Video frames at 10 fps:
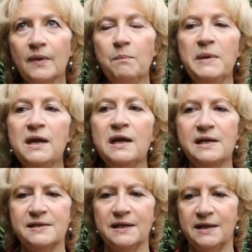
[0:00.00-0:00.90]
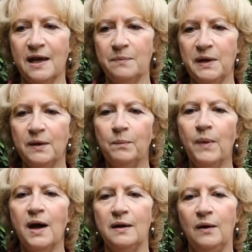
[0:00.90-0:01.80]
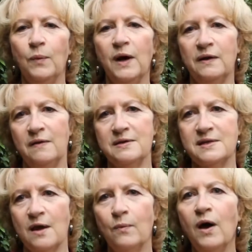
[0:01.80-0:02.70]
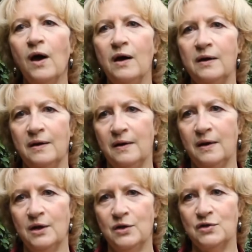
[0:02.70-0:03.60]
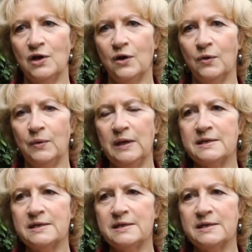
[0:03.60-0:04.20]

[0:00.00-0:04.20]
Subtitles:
meanings that can be combined in one and the same word. So in